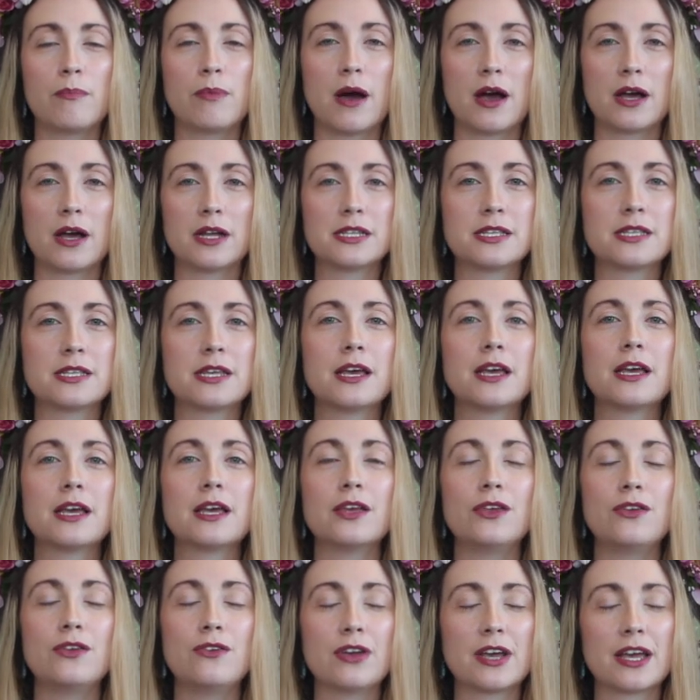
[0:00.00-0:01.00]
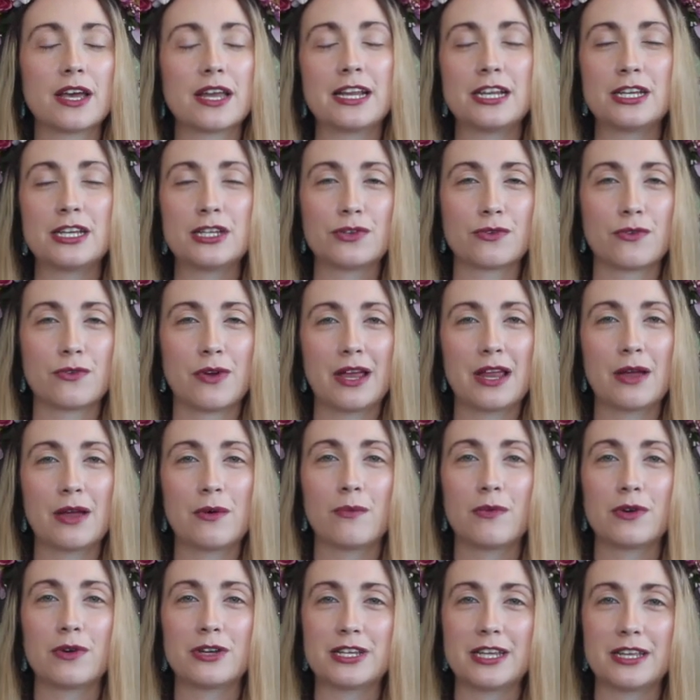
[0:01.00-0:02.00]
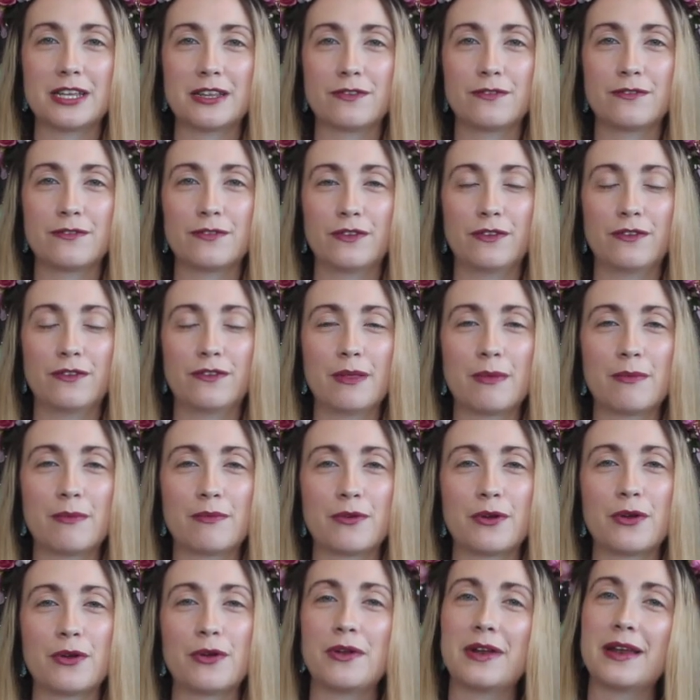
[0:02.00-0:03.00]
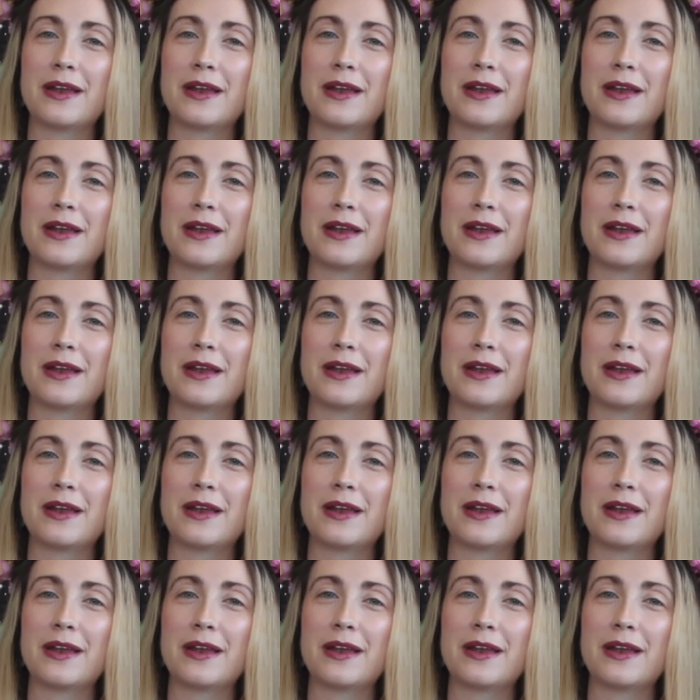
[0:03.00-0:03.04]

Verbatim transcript: but you can enjoy watching the full flip through